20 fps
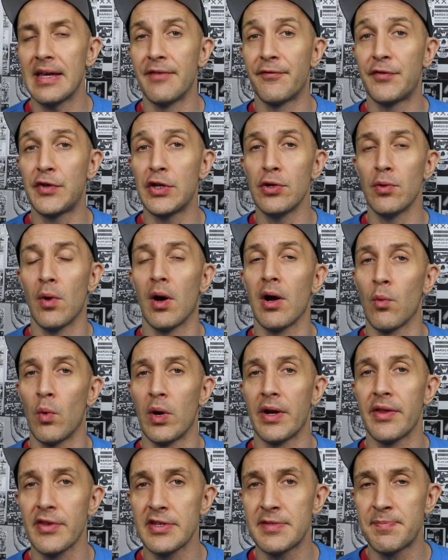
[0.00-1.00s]
And if you are
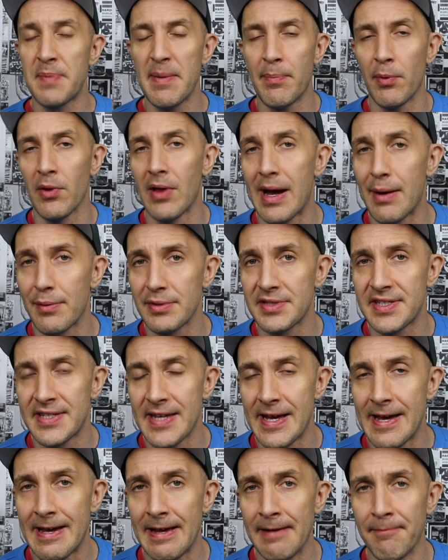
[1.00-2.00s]
one of those people, I would
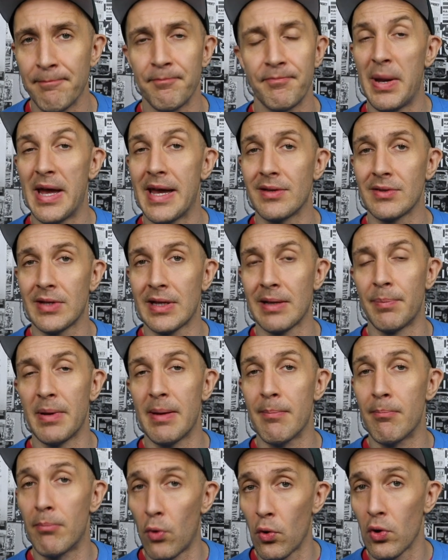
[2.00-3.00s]
say pay a little
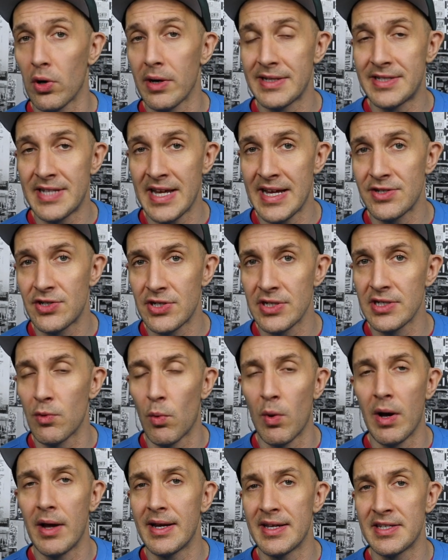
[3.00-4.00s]
bit more attention
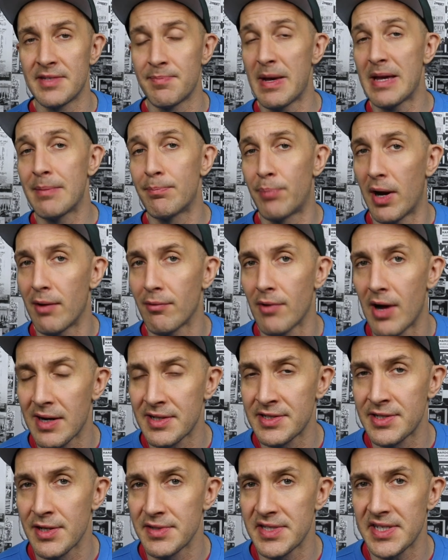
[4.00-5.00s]
to what has made Butt
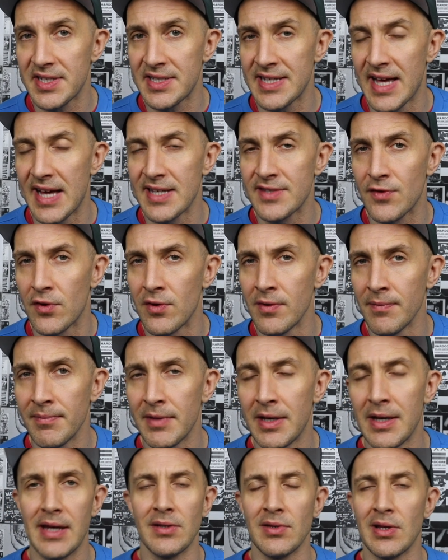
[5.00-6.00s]
Rock so successful
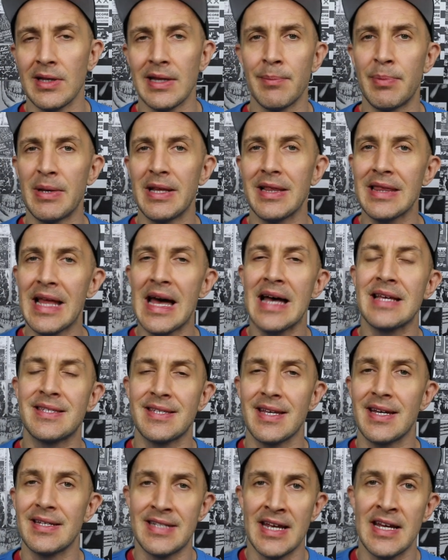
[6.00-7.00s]
and a little bit
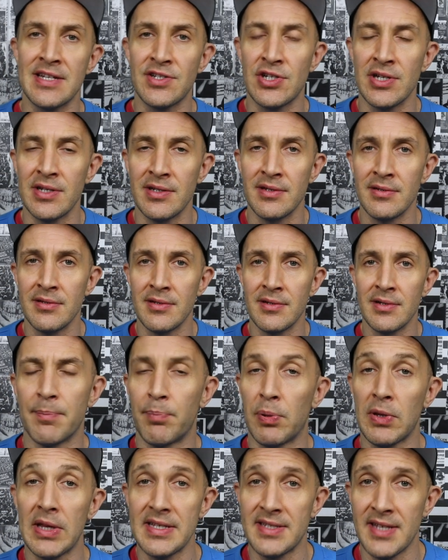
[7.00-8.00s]
less attention to
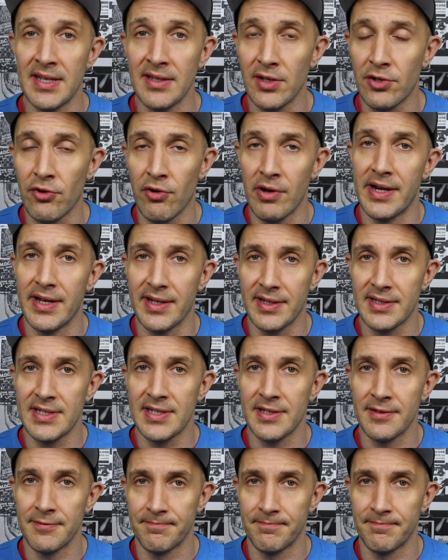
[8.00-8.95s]
pleasing the critics.